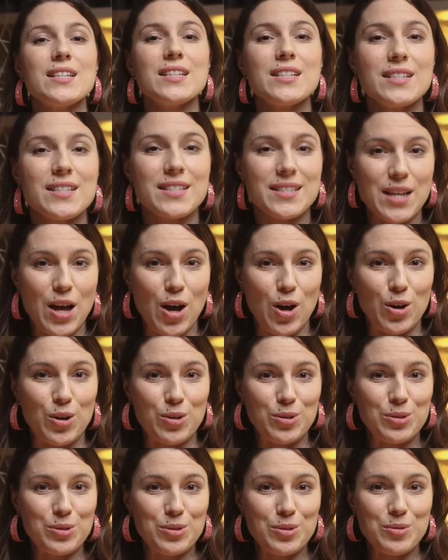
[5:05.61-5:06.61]

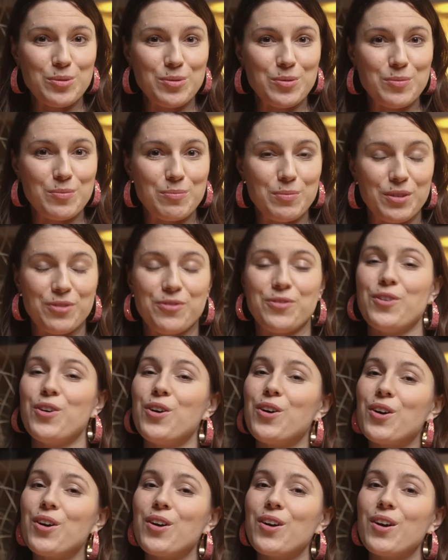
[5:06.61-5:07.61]
So
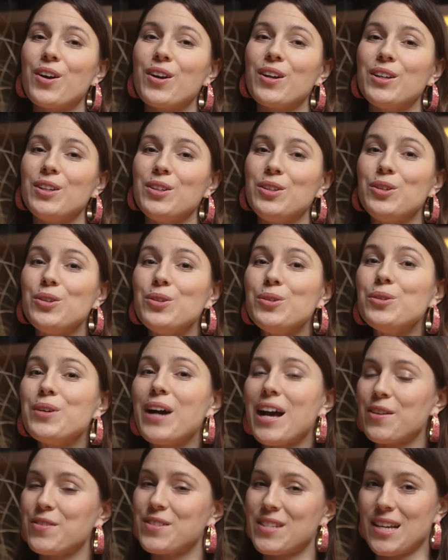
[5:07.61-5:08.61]
before you
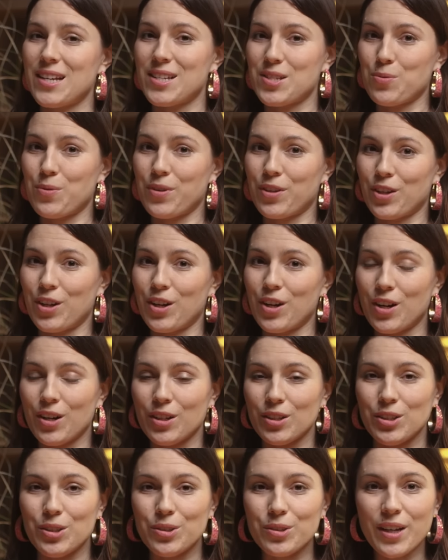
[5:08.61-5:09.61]
have sex with her,
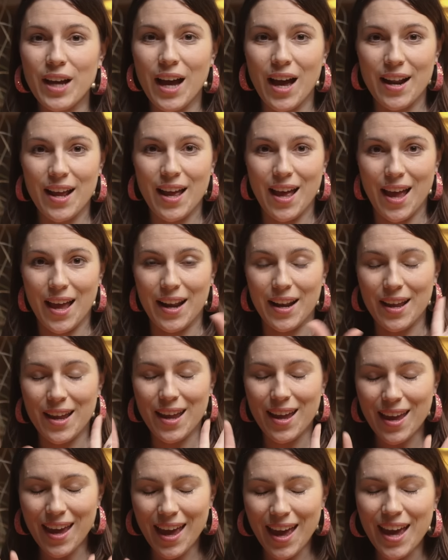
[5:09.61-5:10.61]
you gotta
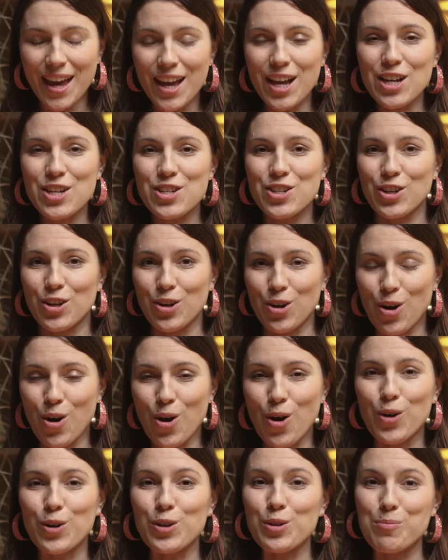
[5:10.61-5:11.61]
engage her
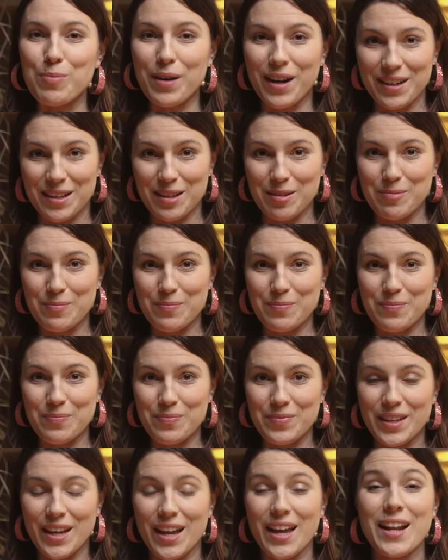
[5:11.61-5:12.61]
whole body.
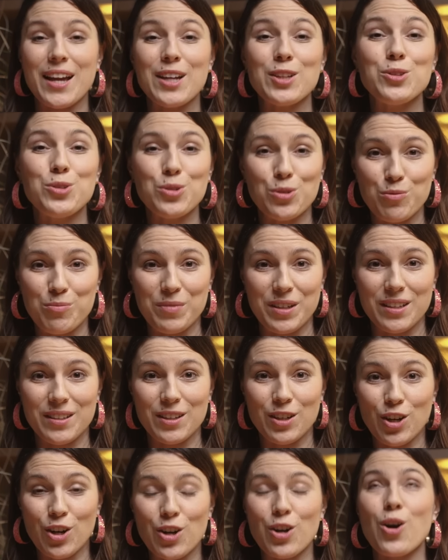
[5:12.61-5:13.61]
And I do mean
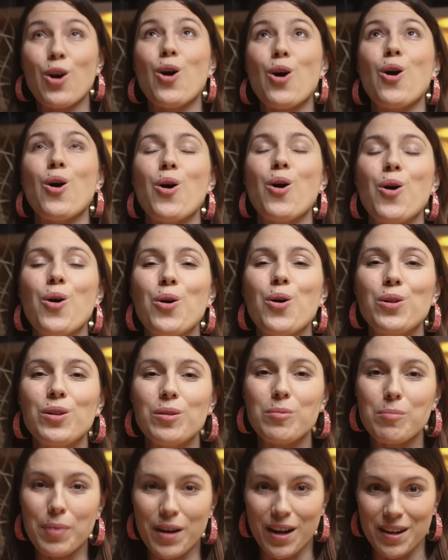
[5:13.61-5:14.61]
her
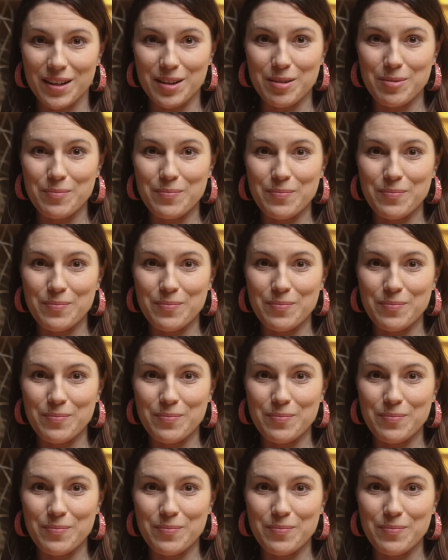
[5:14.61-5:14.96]
whole body.